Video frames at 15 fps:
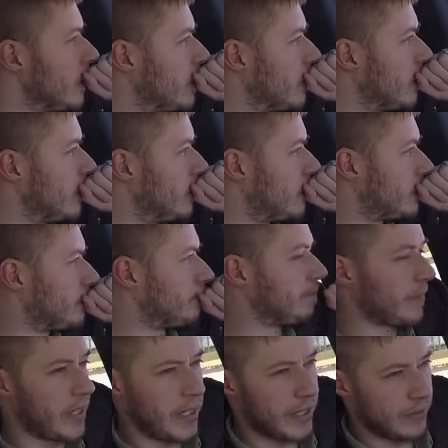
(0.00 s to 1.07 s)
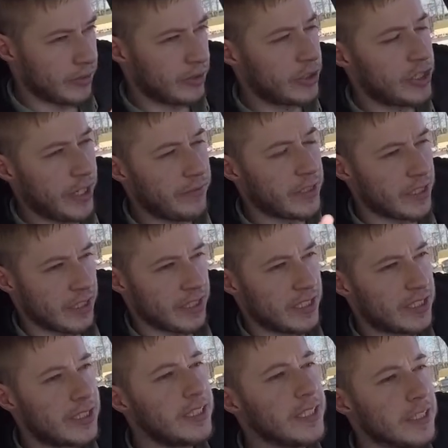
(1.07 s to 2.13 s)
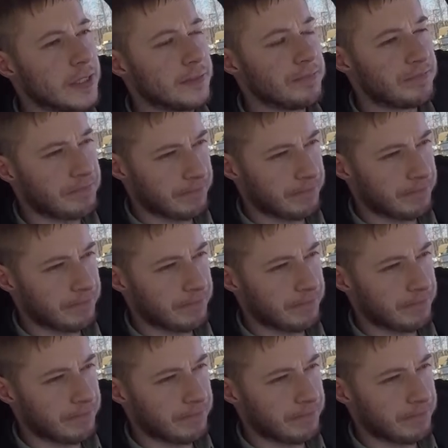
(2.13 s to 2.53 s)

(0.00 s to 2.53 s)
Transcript: And Chevy's is steel.